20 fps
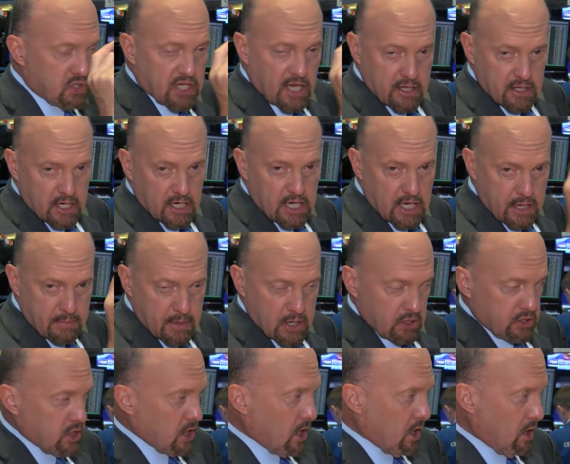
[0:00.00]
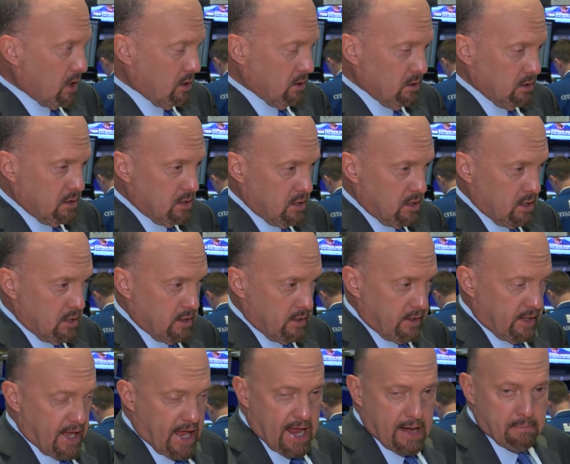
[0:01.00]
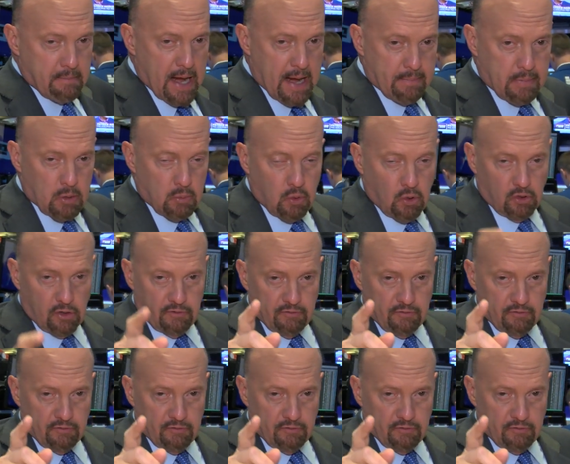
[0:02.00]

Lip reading: send an email to her, and maybe we'll